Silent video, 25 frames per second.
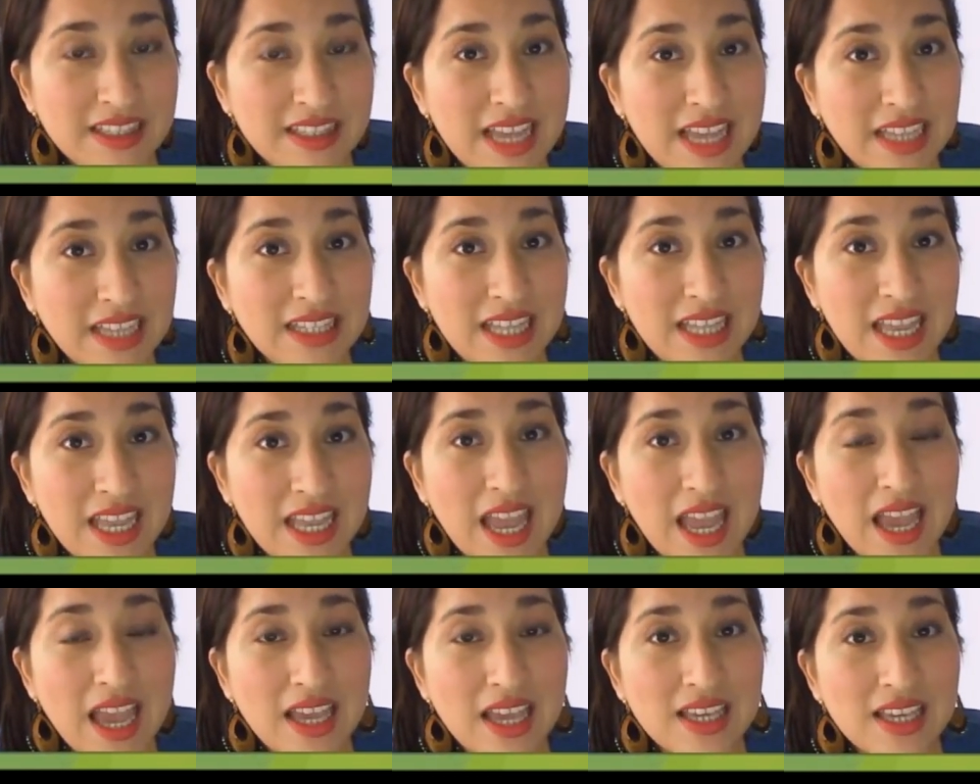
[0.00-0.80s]
The
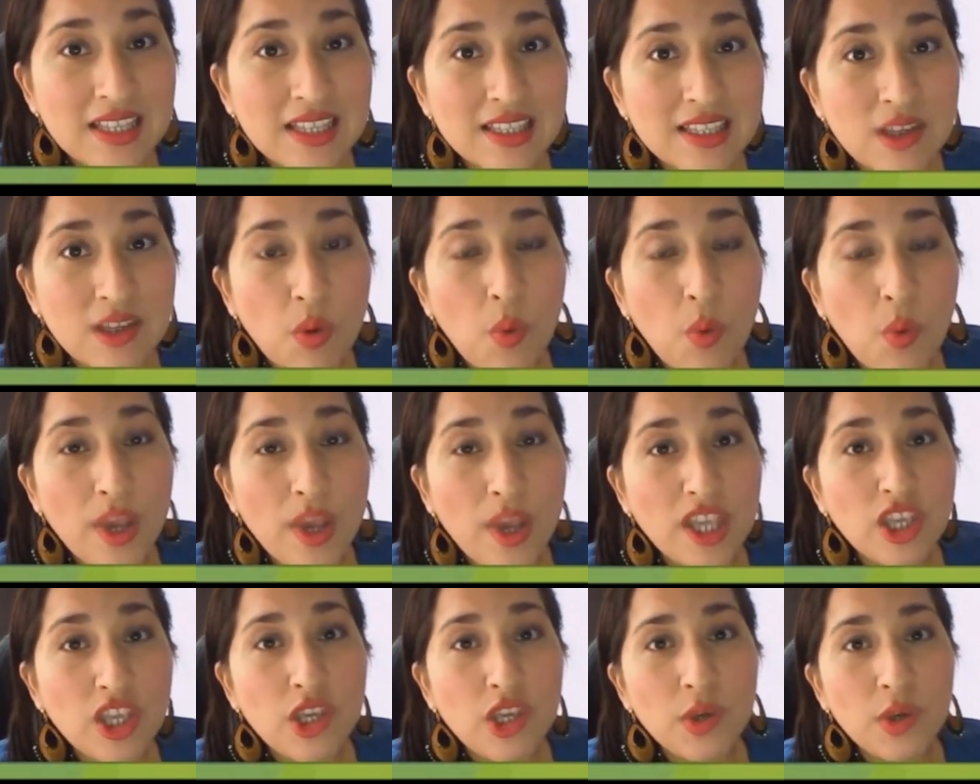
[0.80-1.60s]
idea is
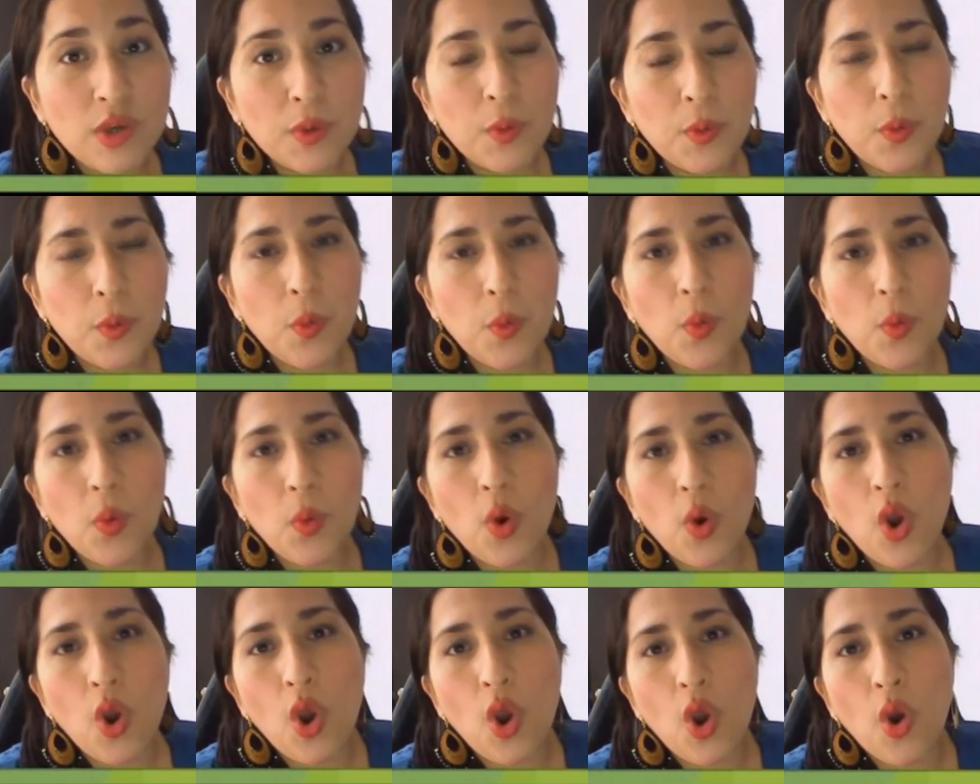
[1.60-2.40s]
when
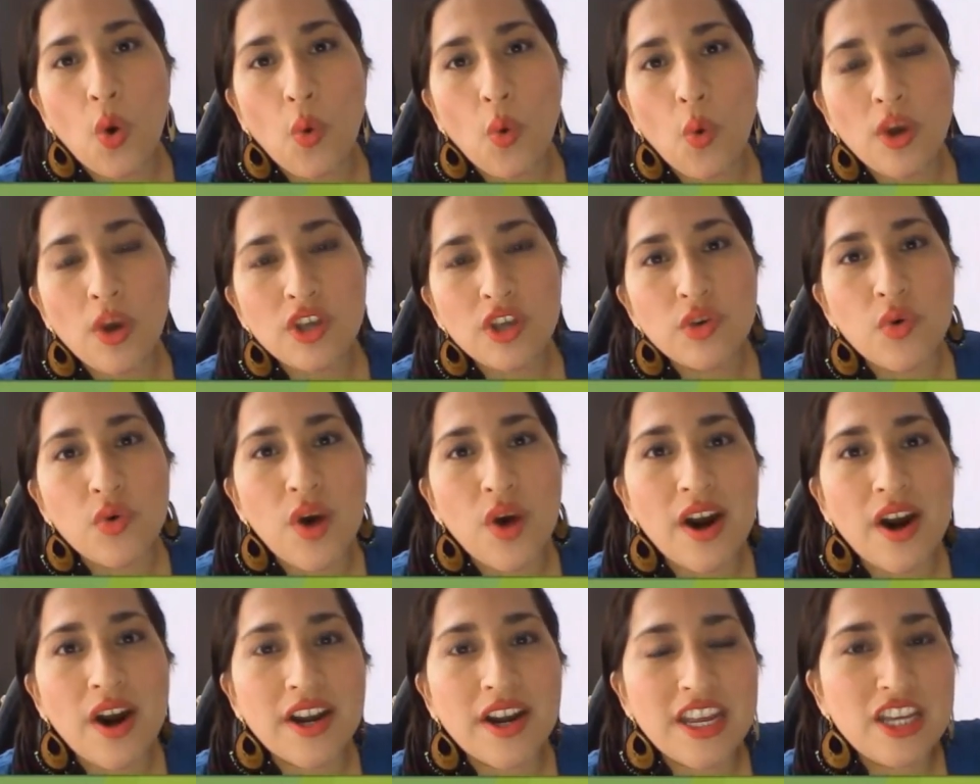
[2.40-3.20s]

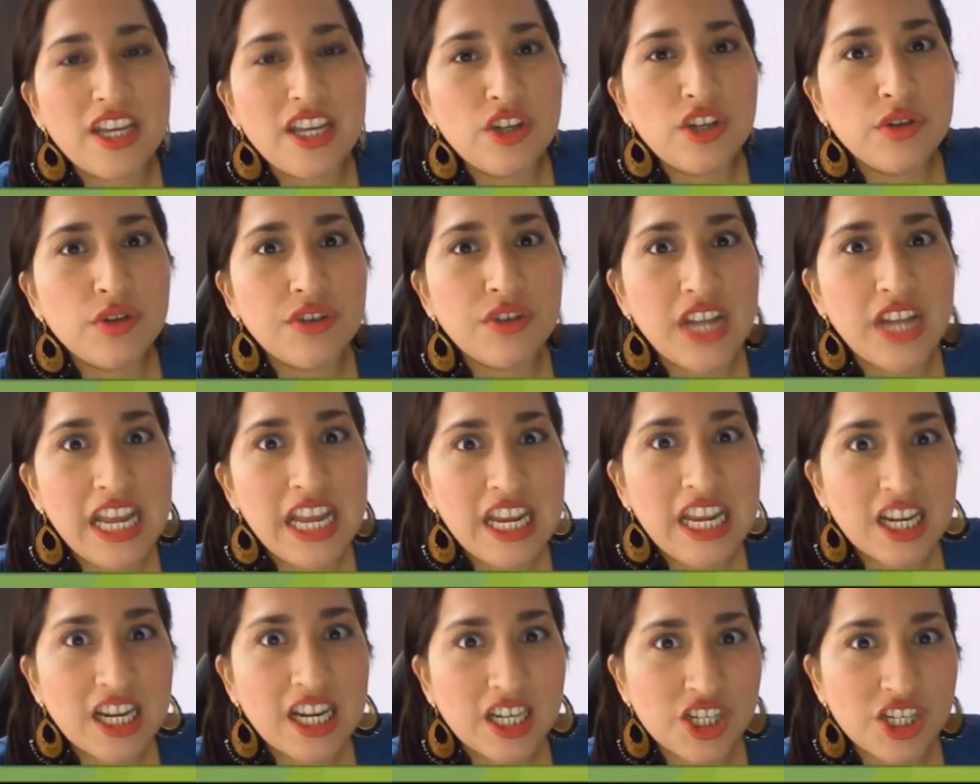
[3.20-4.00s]
you are in your
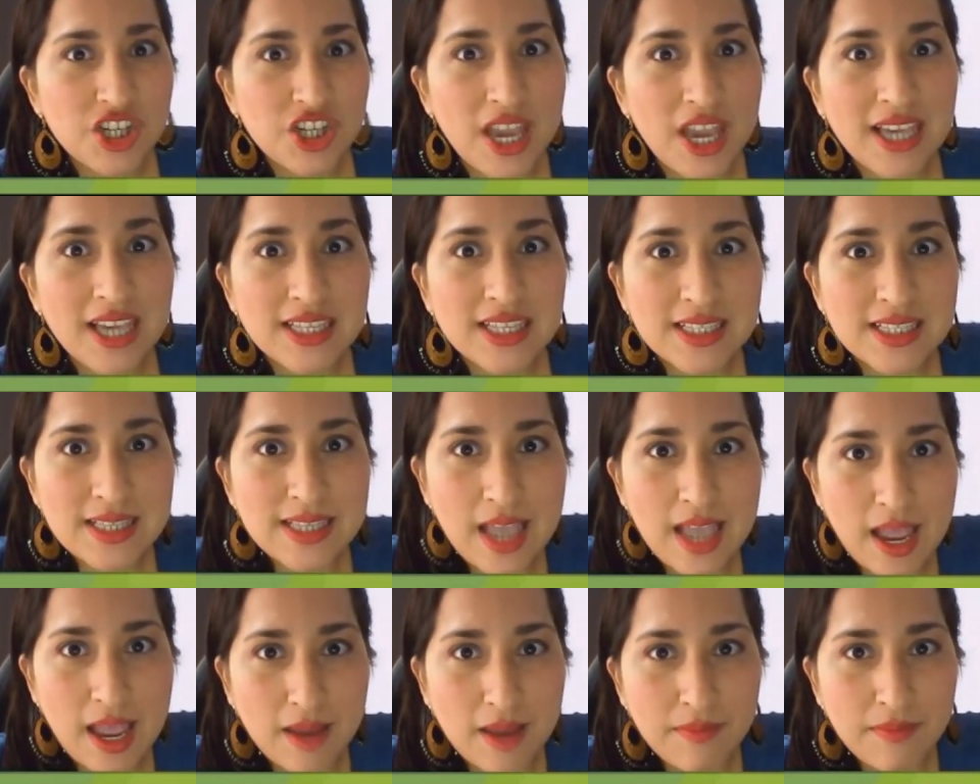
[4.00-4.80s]
English
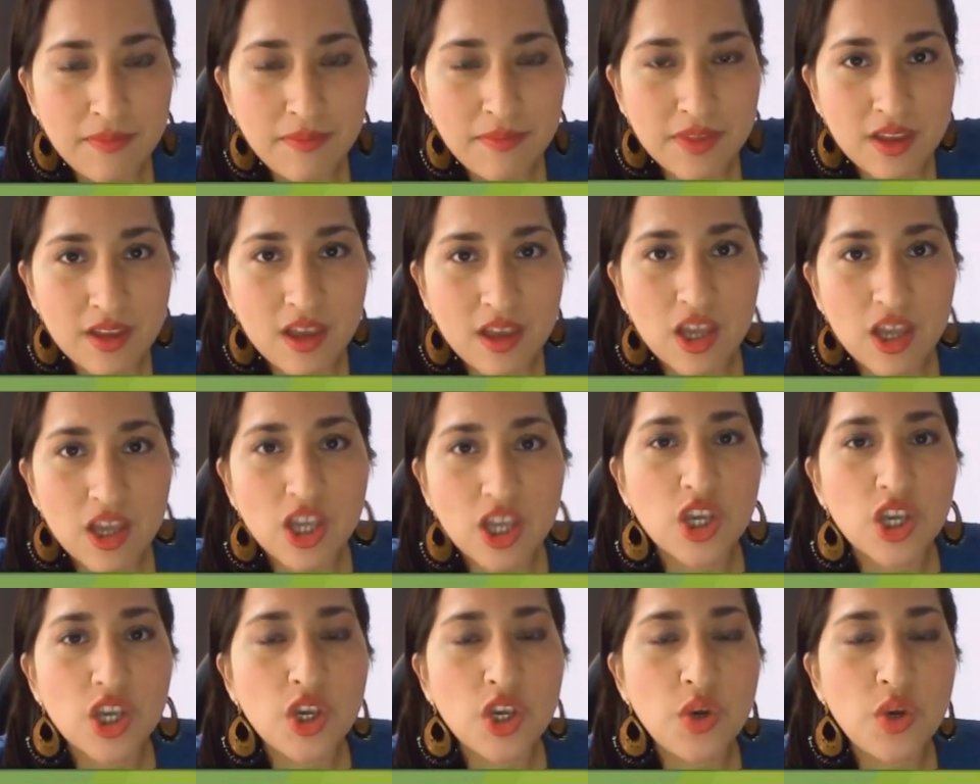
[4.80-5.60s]
exam,
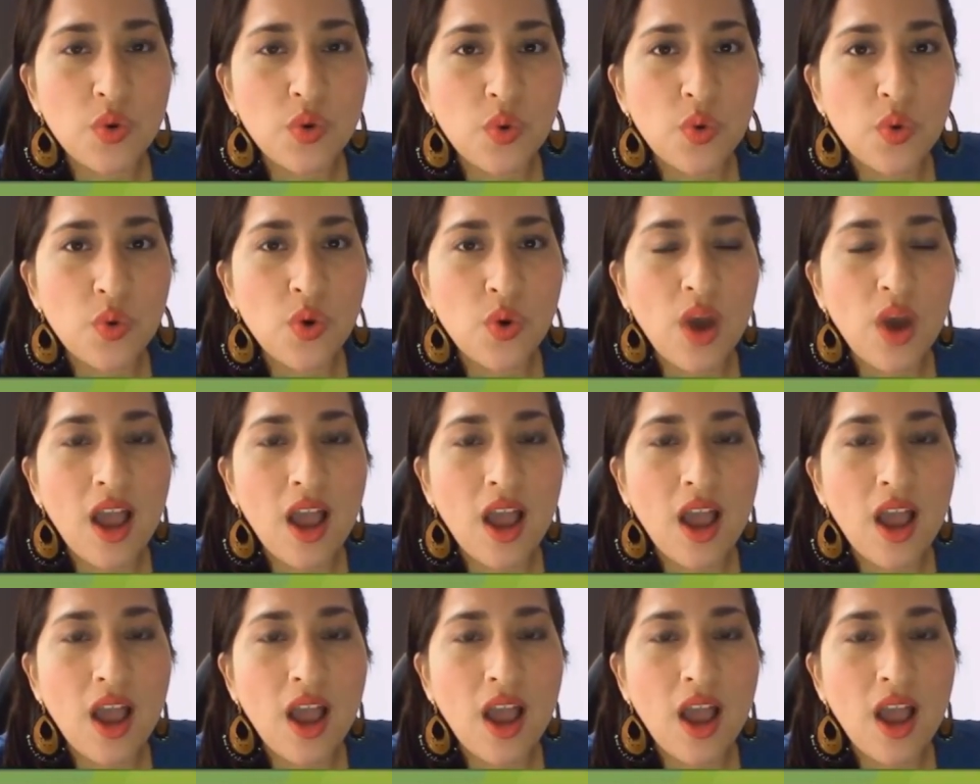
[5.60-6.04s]
you